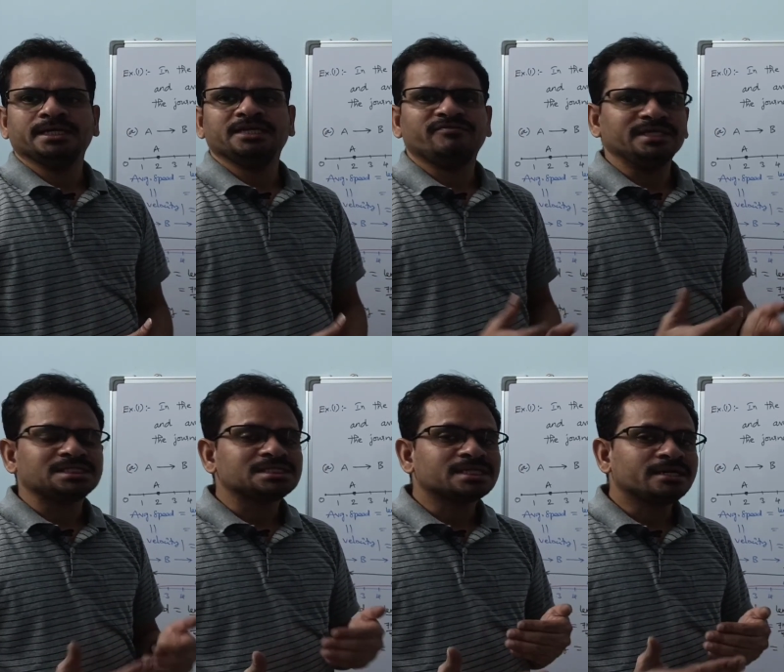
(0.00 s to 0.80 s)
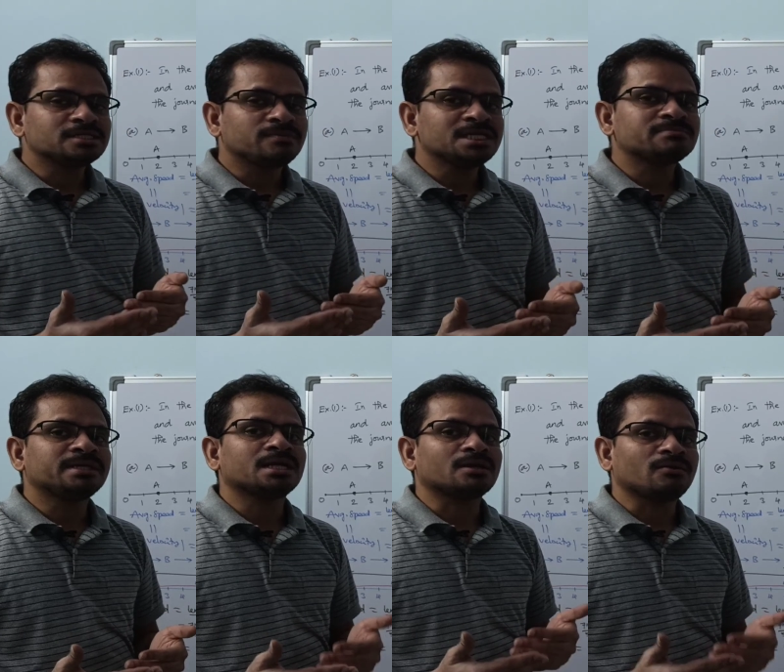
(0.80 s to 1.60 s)
If distance and
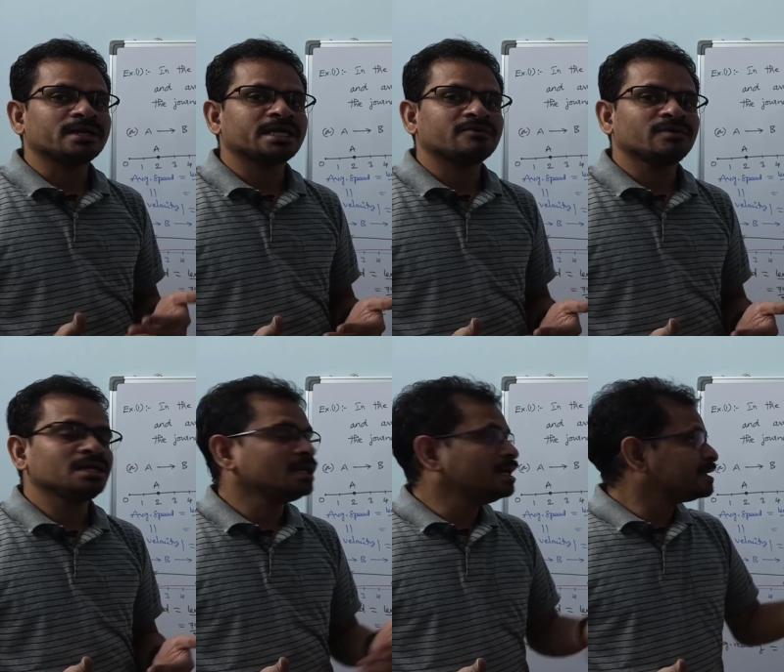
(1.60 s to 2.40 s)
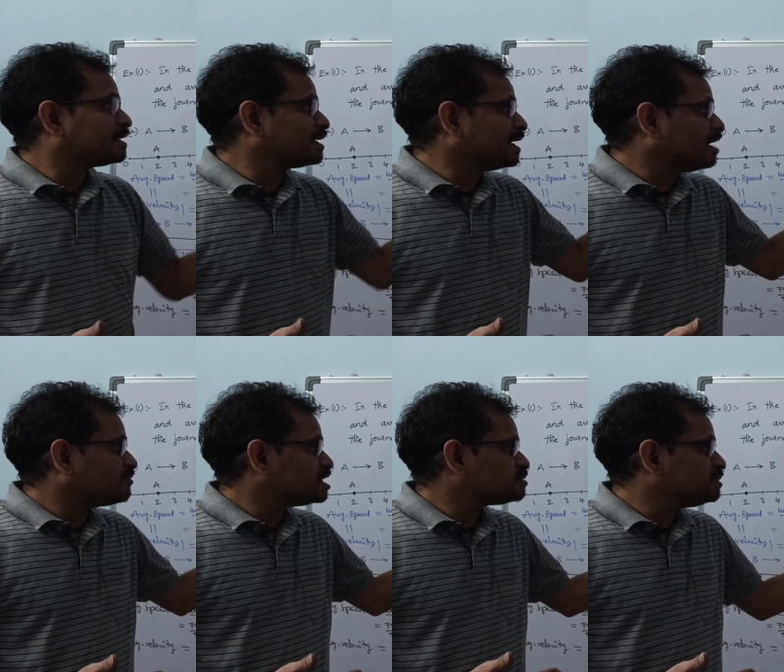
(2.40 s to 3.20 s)
displacement are not equal, can
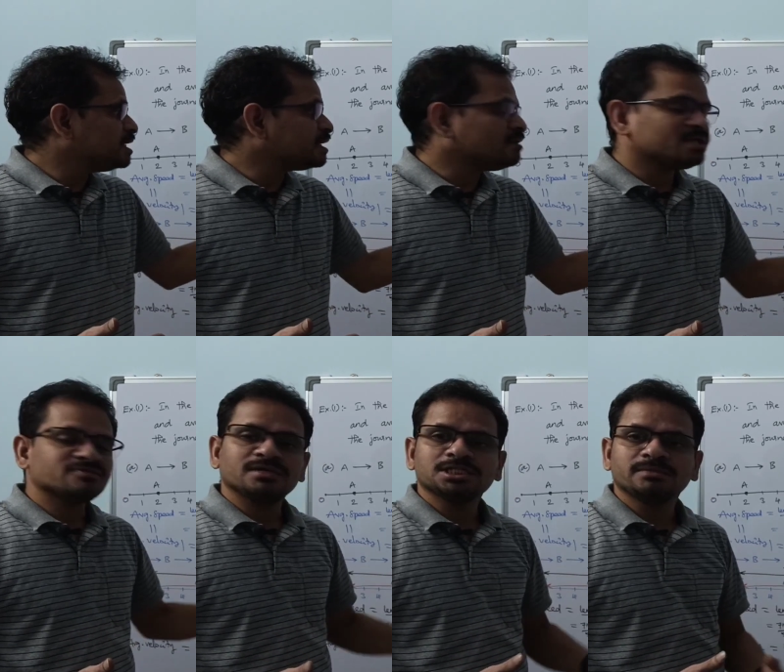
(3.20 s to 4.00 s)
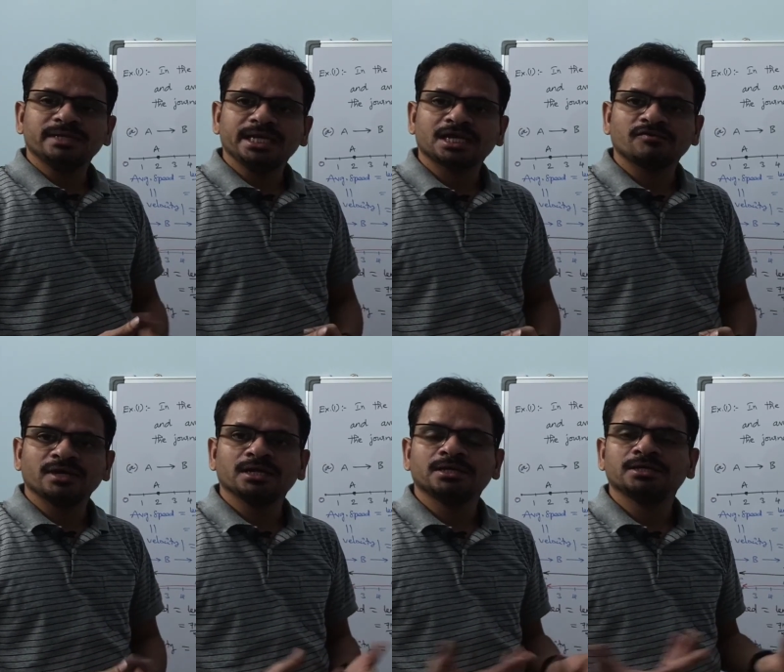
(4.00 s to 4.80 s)
average speed and average velocity be
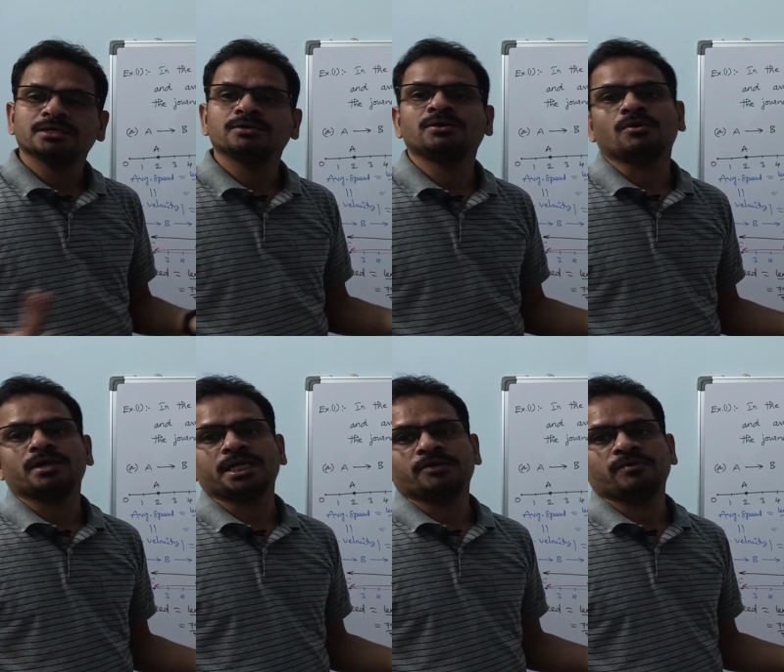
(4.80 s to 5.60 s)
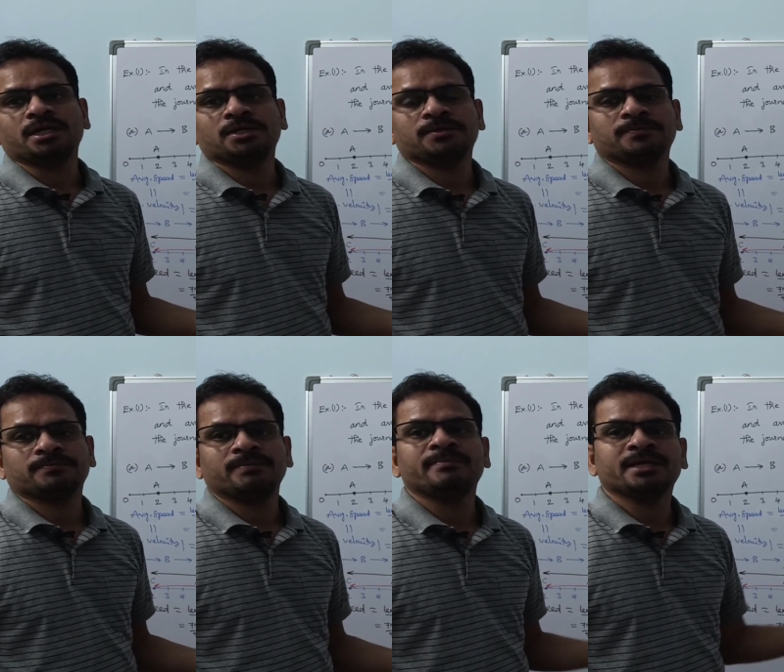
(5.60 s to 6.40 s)
equal? No, not equal.
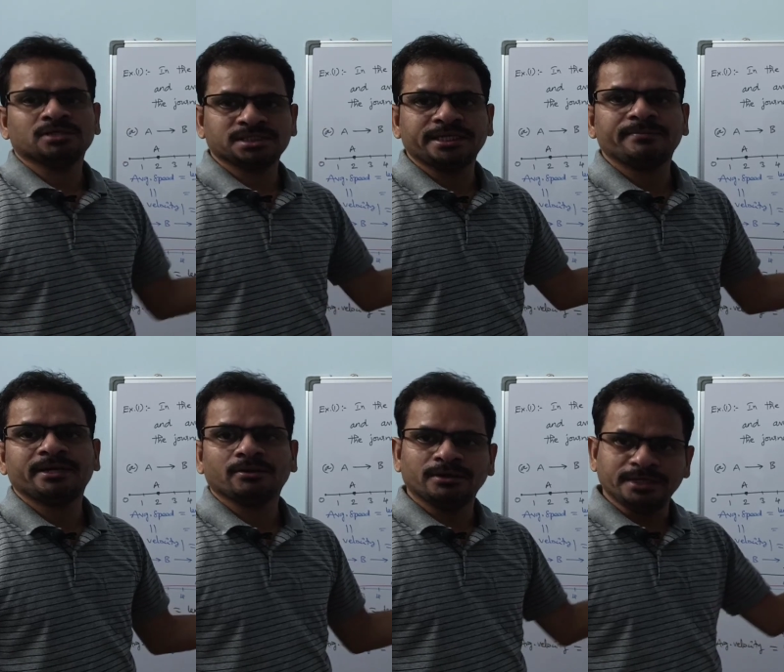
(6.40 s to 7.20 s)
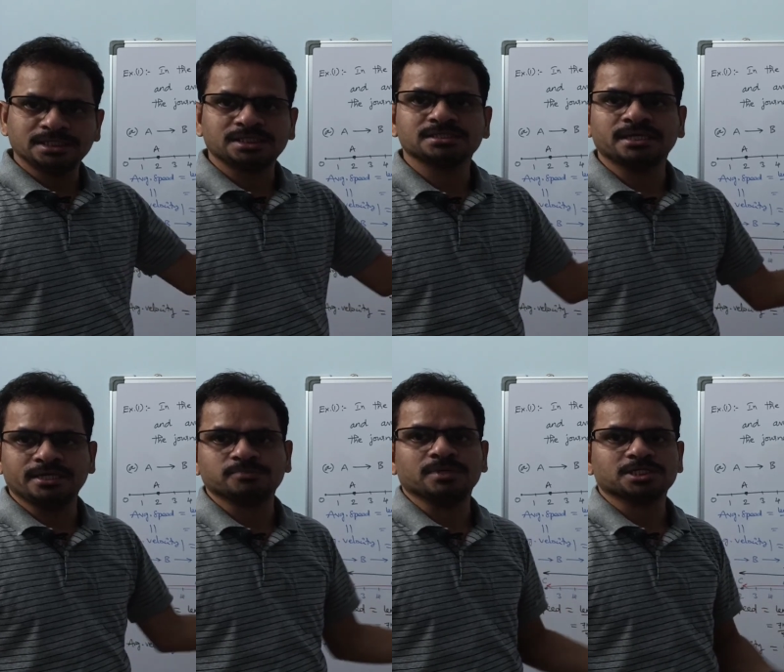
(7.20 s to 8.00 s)
Because they depend on distance and
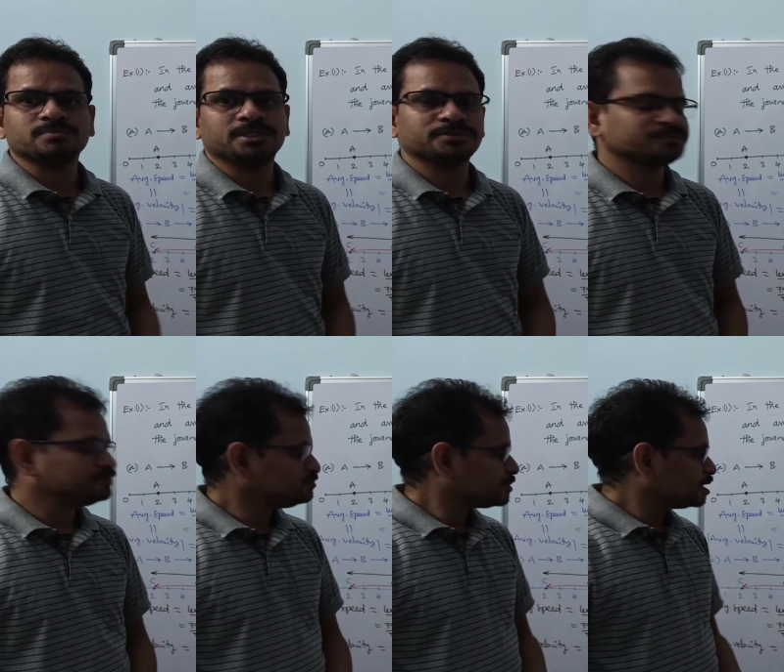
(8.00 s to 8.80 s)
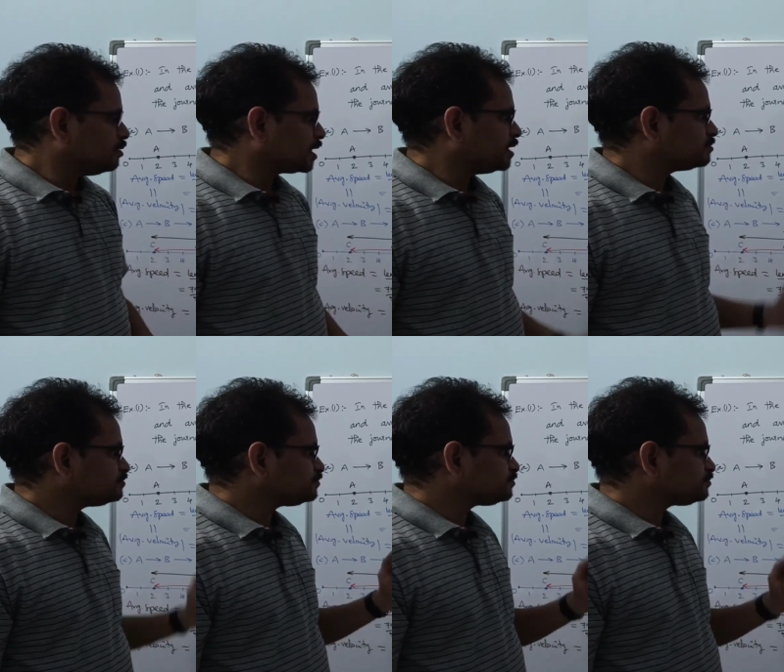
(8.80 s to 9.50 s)
displacement. Okay.